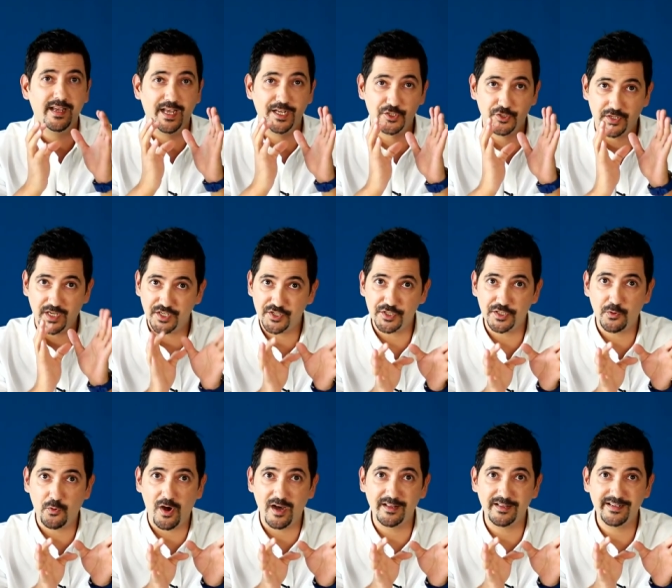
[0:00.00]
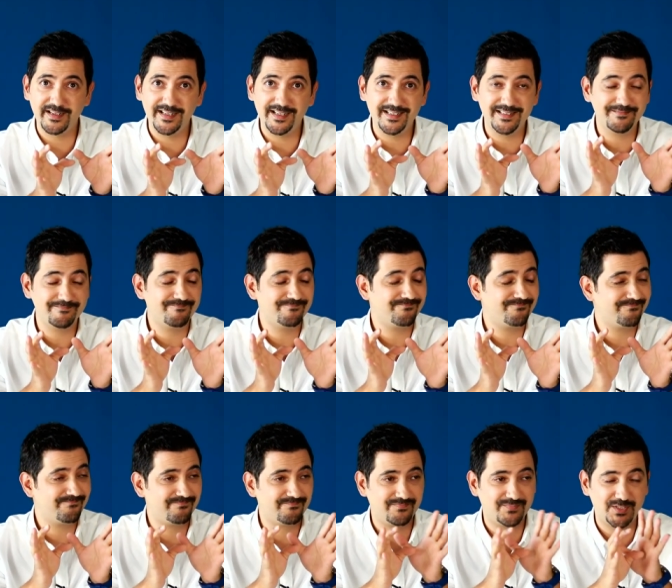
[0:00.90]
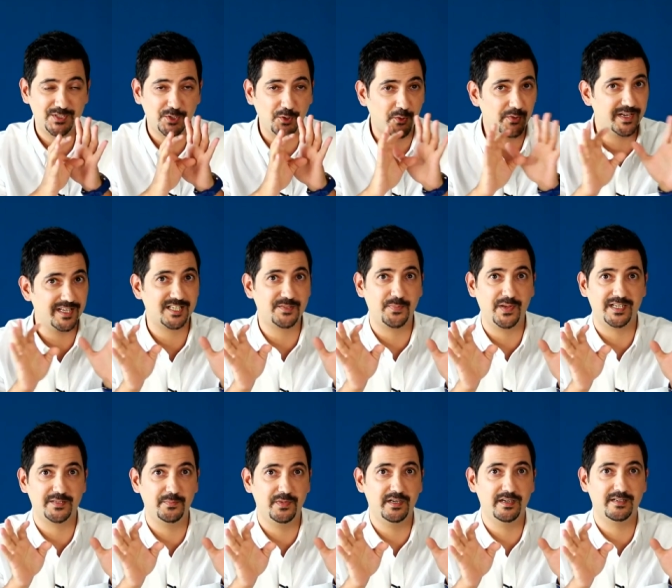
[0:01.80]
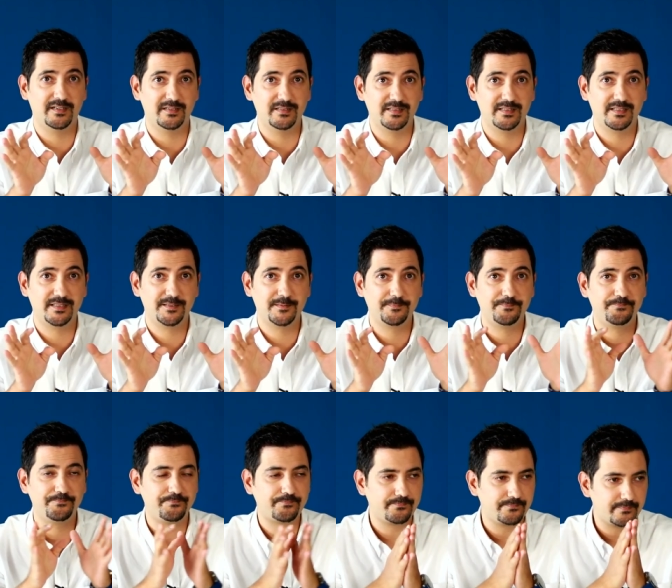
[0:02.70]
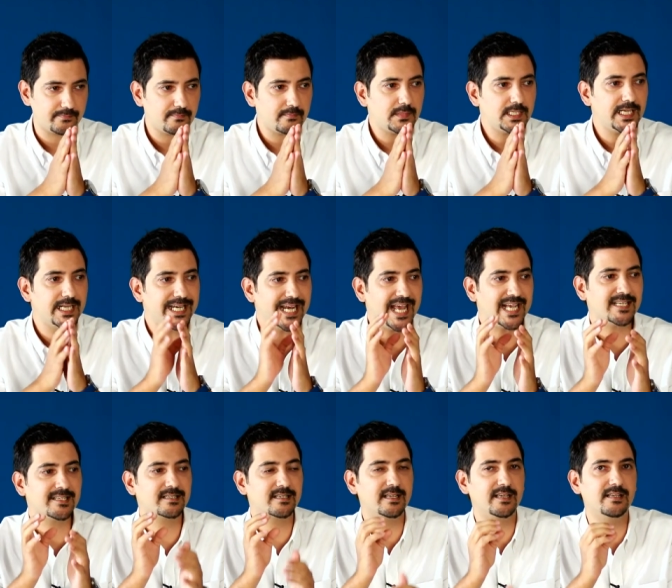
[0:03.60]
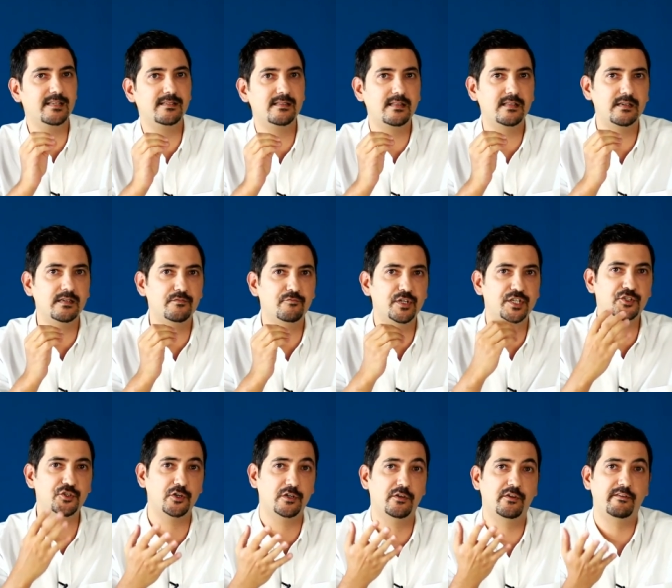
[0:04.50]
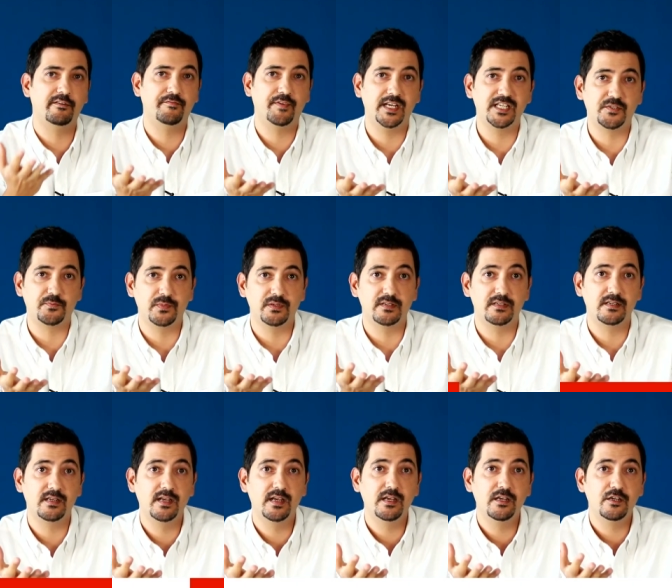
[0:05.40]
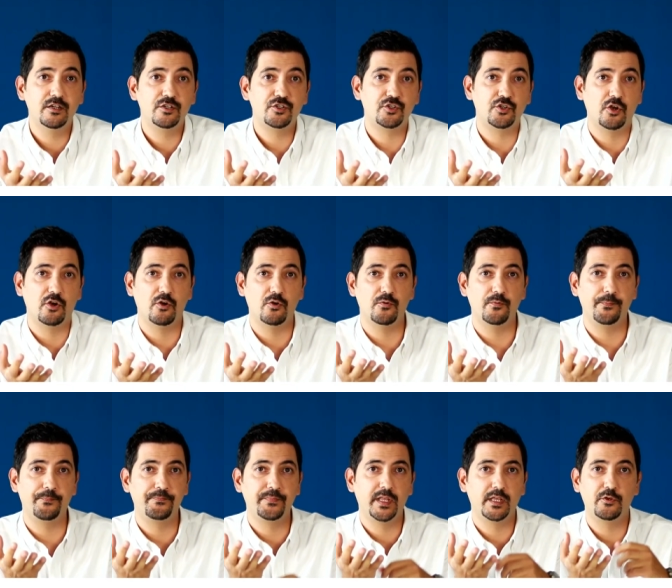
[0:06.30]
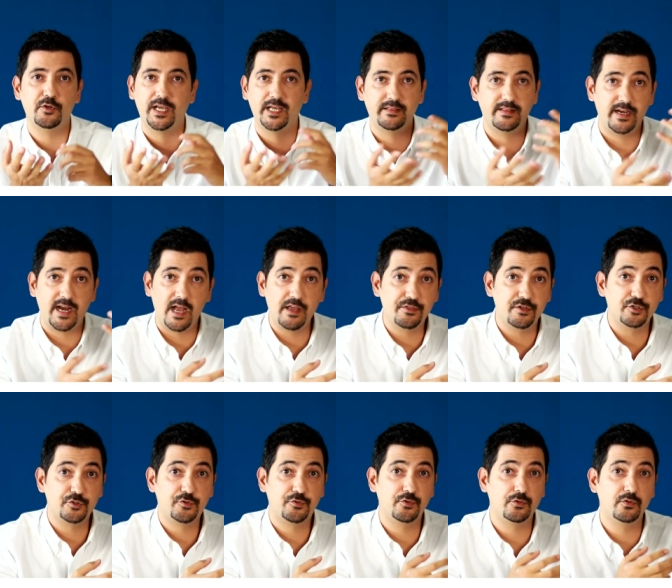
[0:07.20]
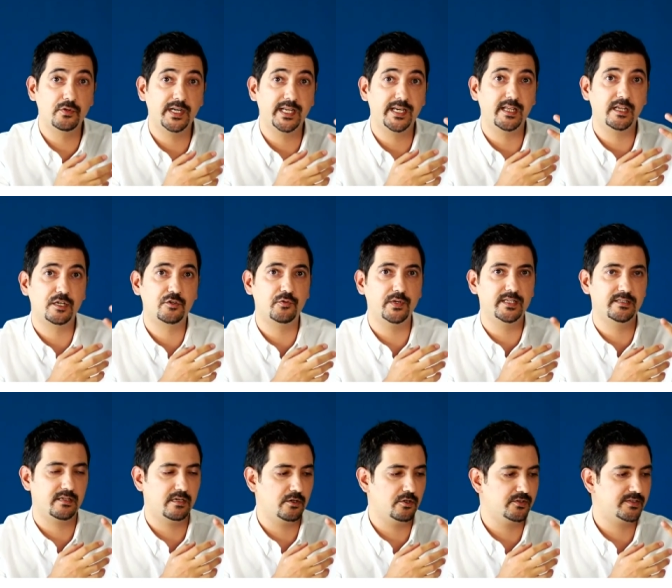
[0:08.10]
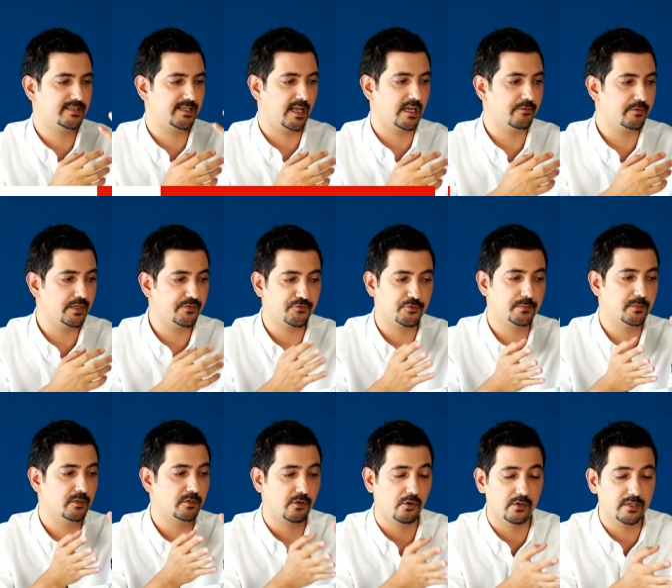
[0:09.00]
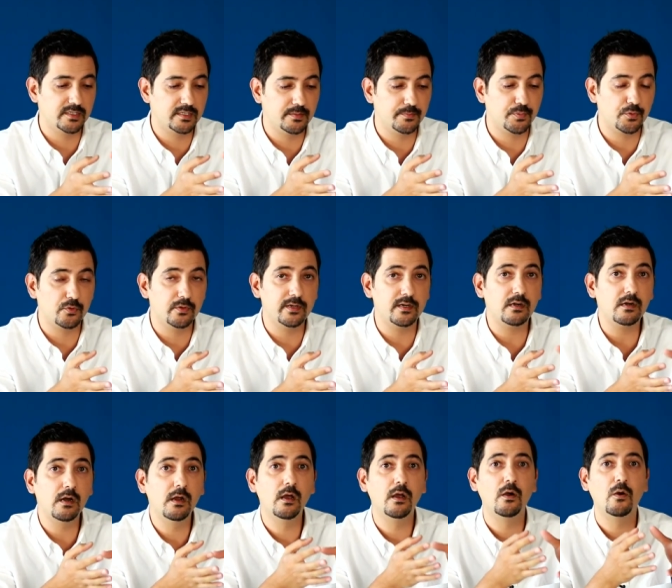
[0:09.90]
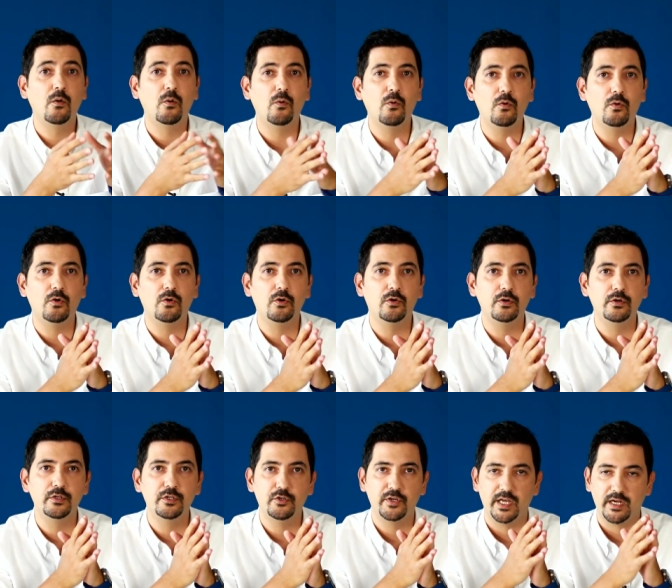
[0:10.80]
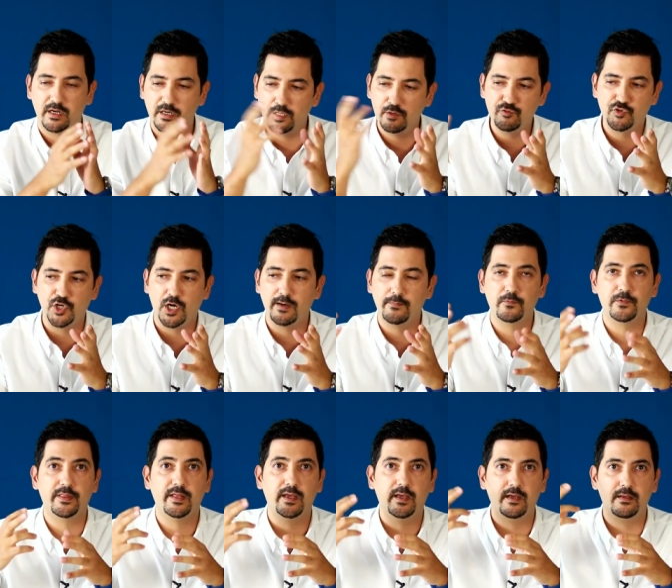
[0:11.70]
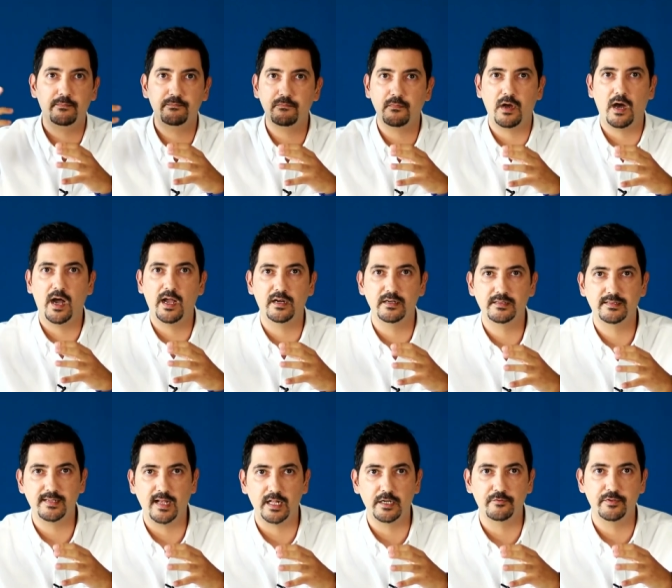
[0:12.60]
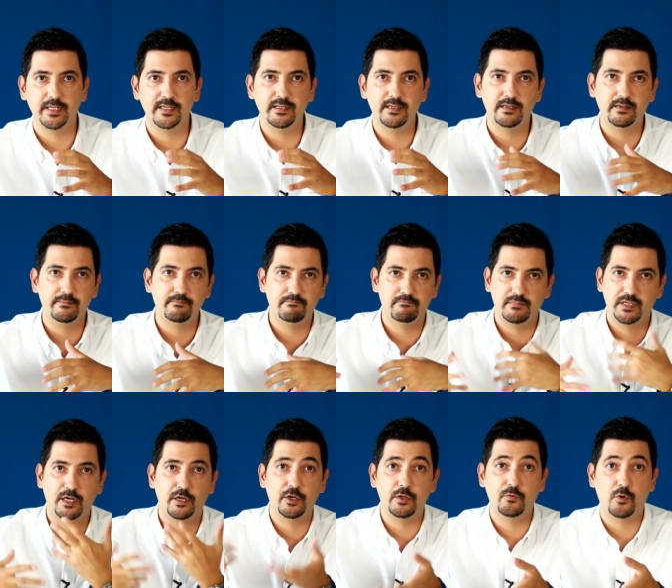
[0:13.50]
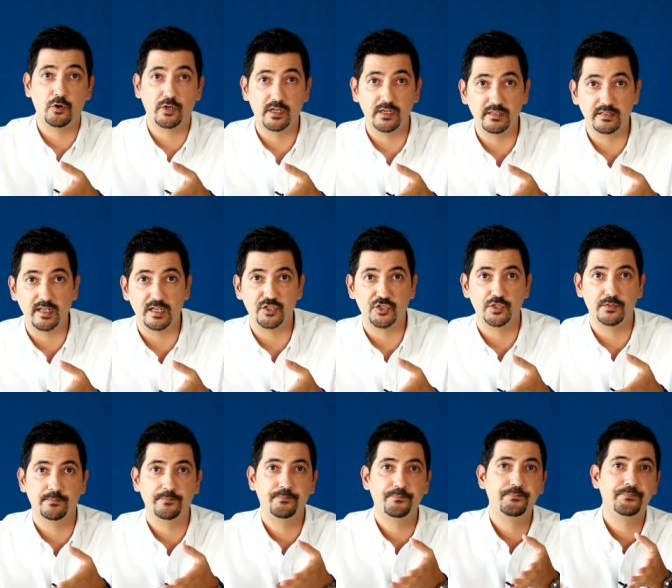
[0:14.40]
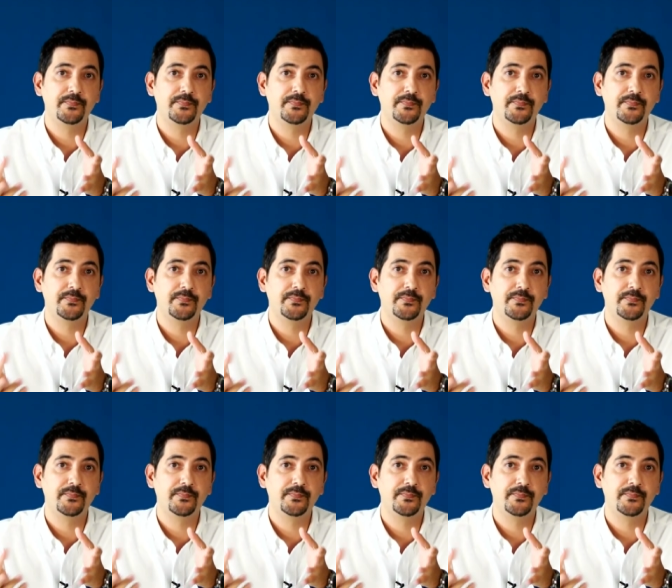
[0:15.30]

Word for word: Education quality, don't expect miracles. Next is the return on investment. So you get that either through an increase in your salary from your current employer, or you get a new job with a higher salary in a new organization.